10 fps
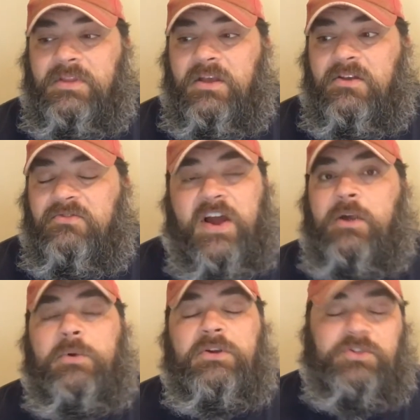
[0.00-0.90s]

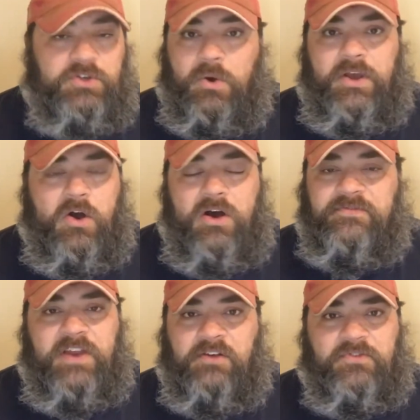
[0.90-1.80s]
fireworks going off
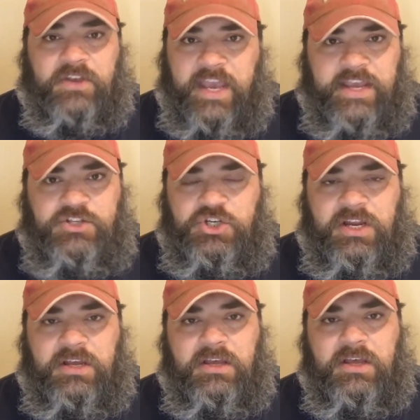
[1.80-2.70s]
now for
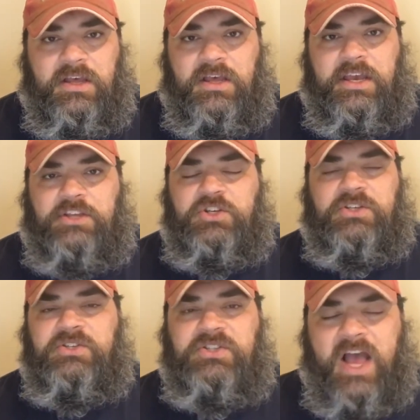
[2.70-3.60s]
Gaethje. He
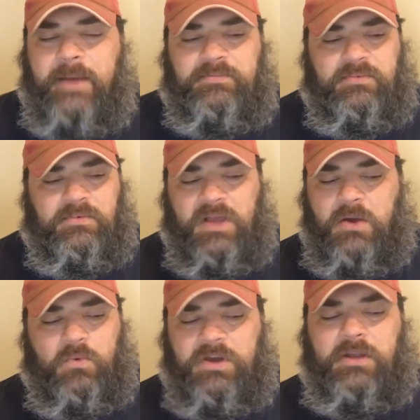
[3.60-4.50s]
just stopped
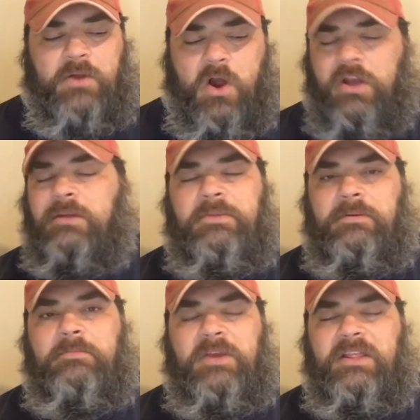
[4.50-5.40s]
what could
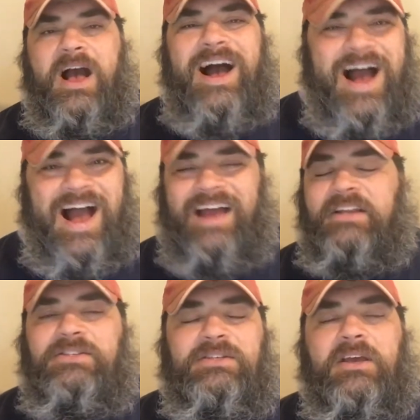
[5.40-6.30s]
arguably be the
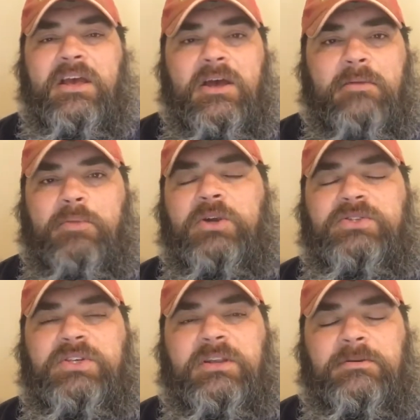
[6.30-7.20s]
hottest
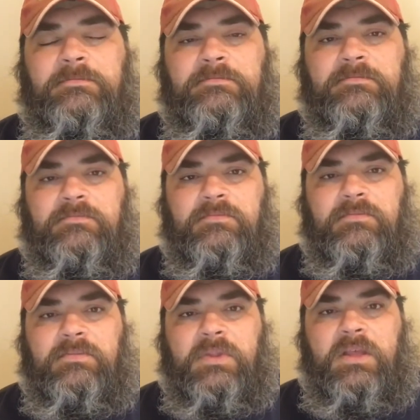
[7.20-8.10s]
person
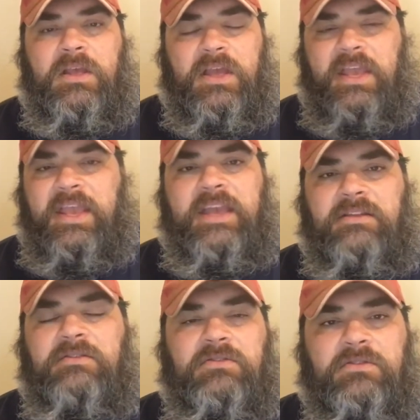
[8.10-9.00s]

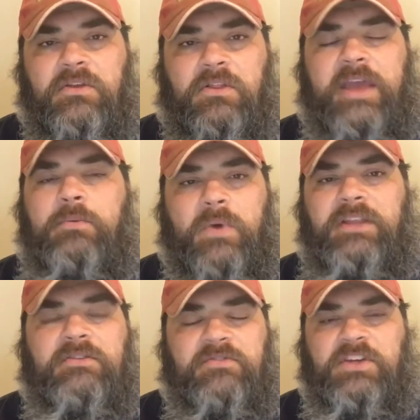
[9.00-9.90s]
in the
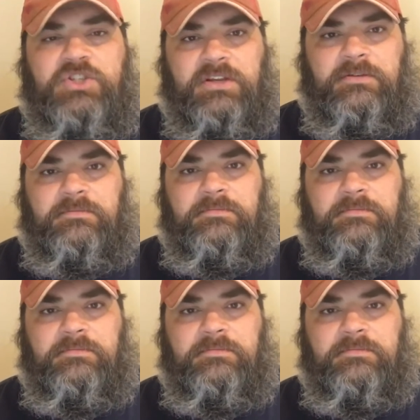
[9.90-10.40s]
lightweight division